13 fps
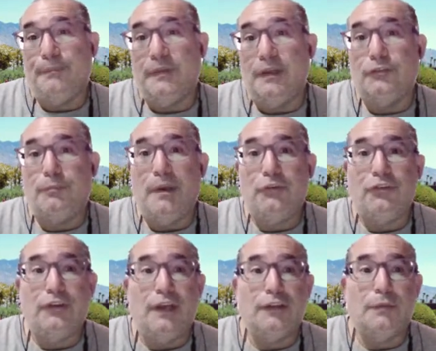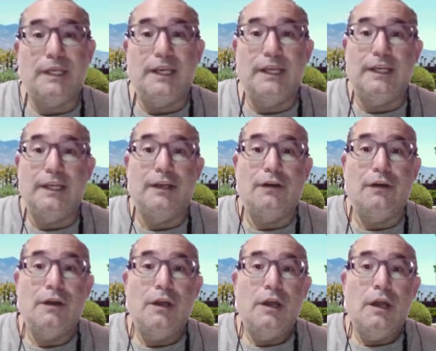especially at the beginning here,
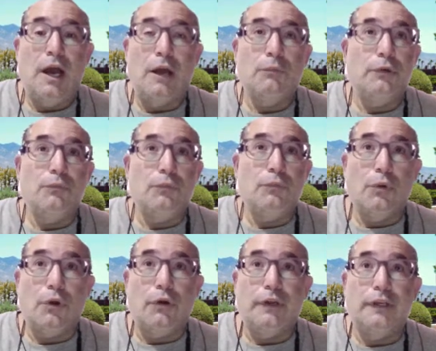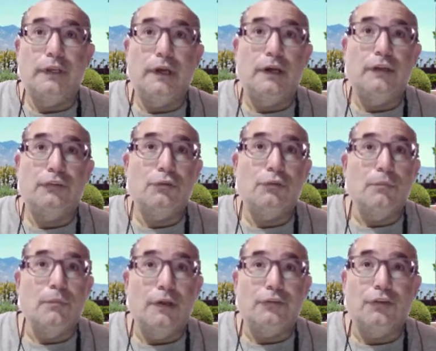I wouldn't worry too
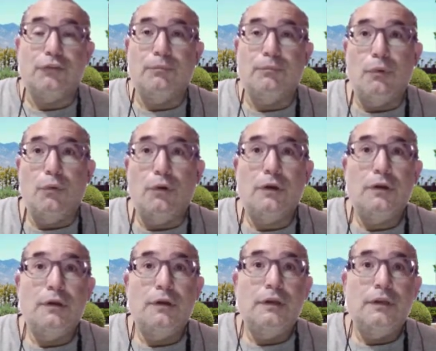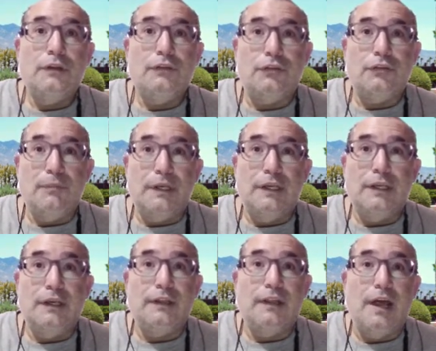much. It's more to
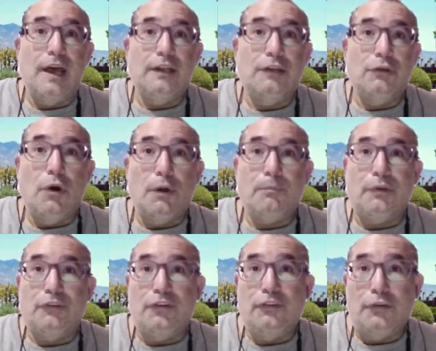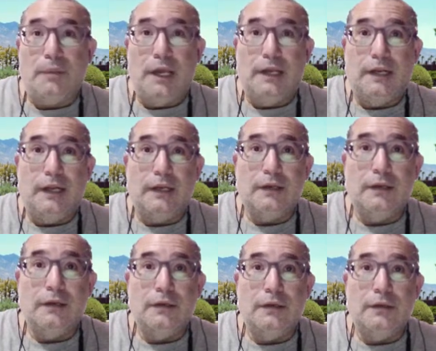me that you are participating,
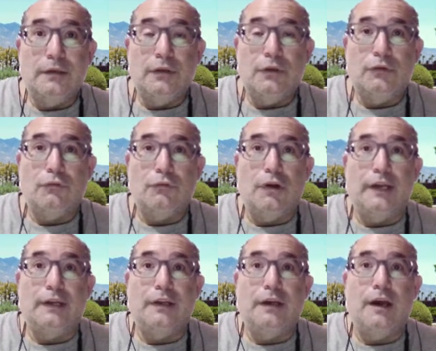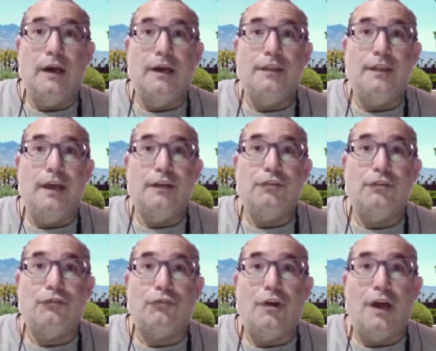right, than to
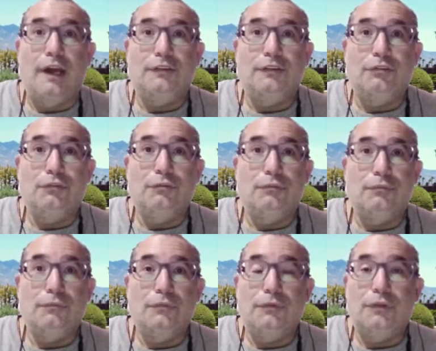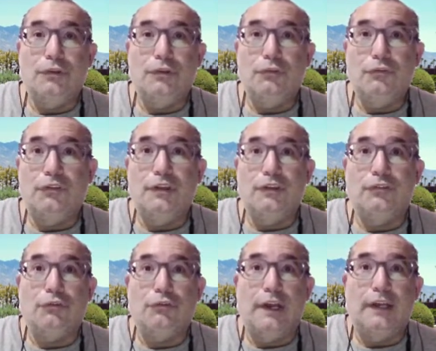try to use these
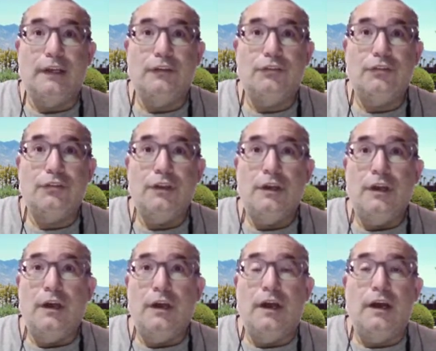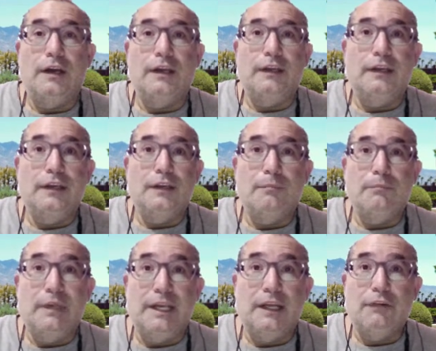grades in a
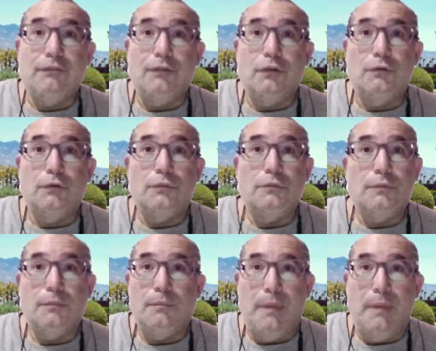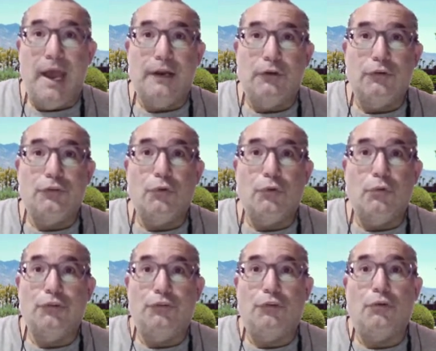meaningful manner
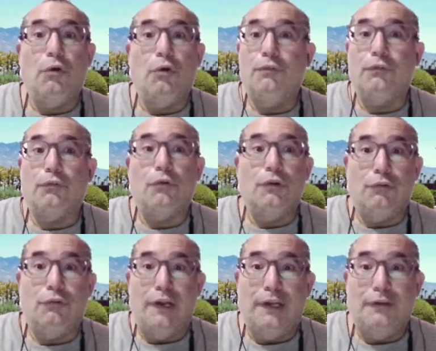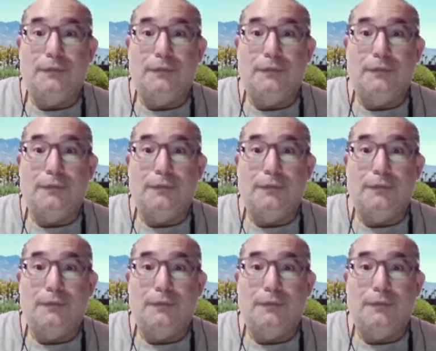towards your overall grade.